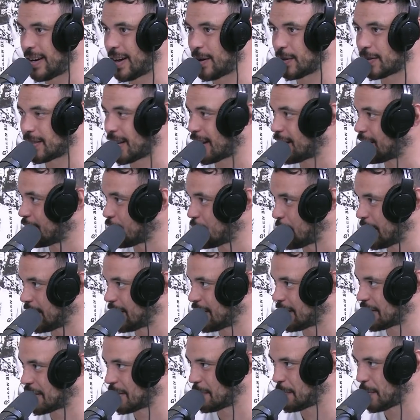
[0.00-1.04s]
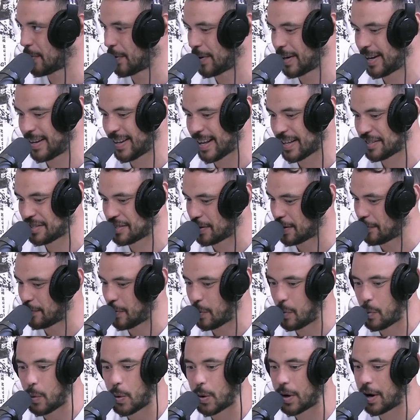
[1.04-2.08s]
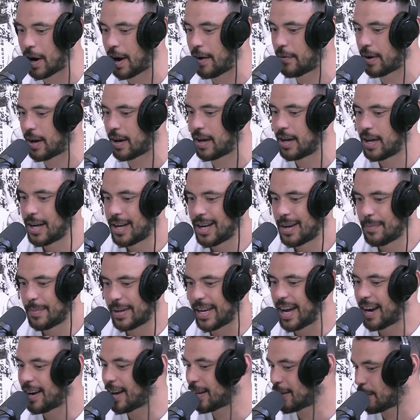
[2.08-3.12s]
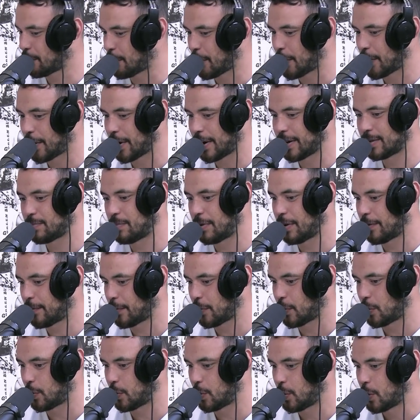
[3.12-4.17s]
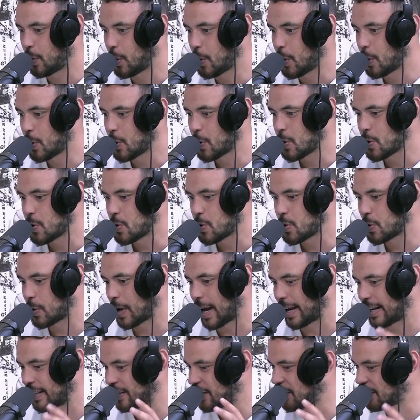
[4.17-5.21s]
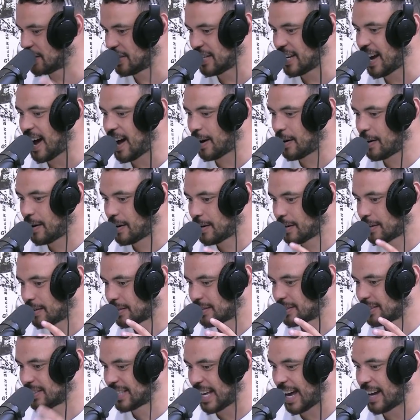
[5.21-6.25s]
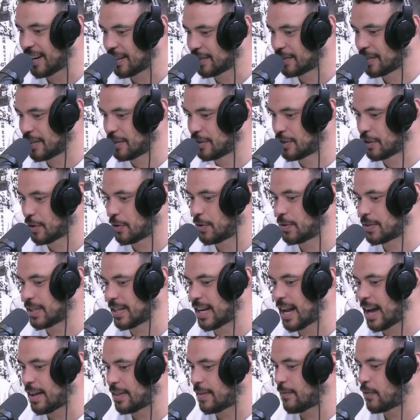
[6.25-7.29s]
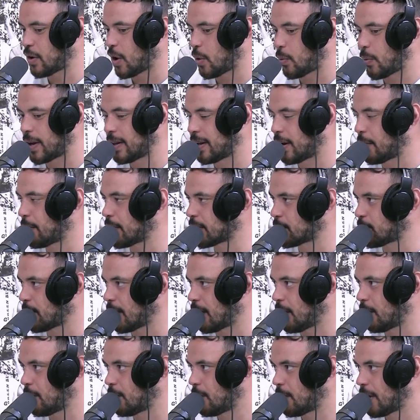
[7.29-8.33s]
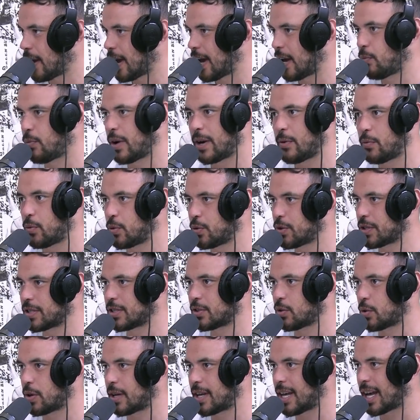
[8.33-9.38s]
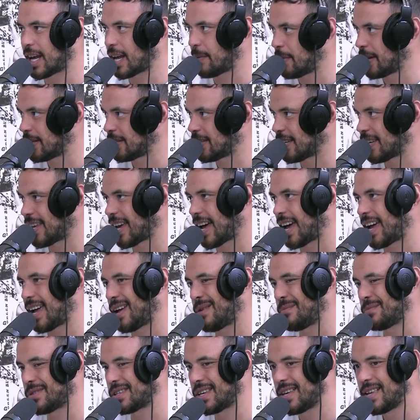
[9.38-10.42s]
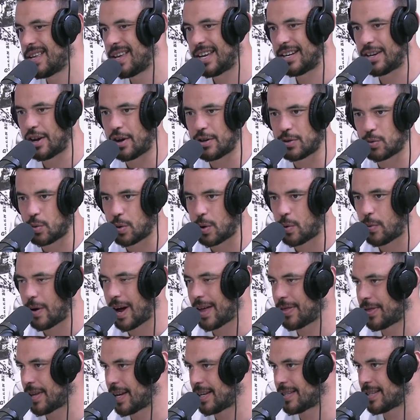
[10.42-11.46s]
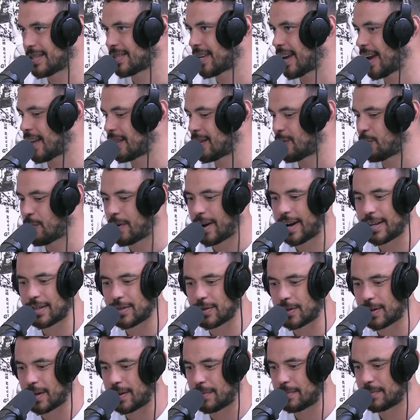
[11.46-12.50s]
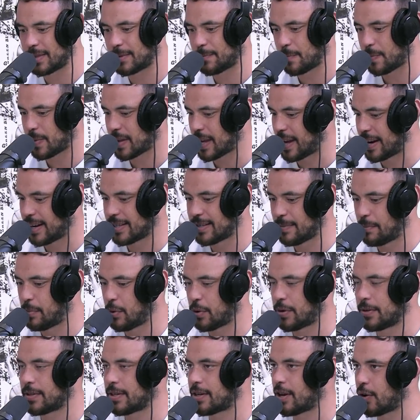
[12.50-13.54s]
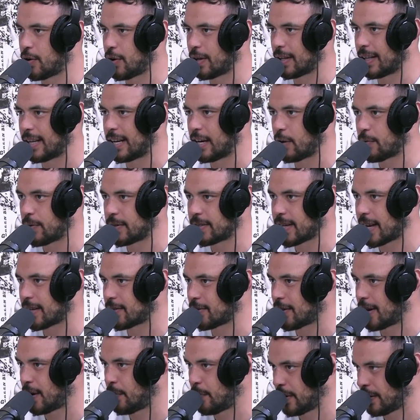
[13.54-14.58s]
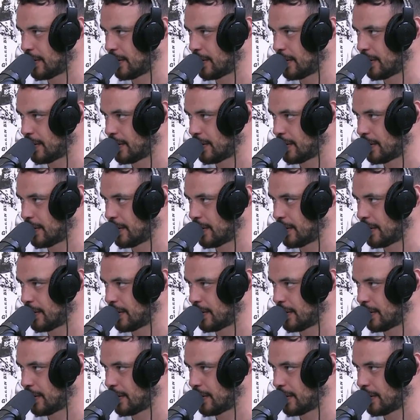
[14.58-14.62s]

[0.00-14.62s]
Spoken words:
That was like a little bit disappointing. That's sort of a walkover. But yeah, I like the Broncos. Beautiful, like just young, talented dudes, and now they've got Ren there as well. Yeah. And Ren will just sort of kick him into games. He knows all the right things to say at the right times. And it's important to know who your leader is at that time.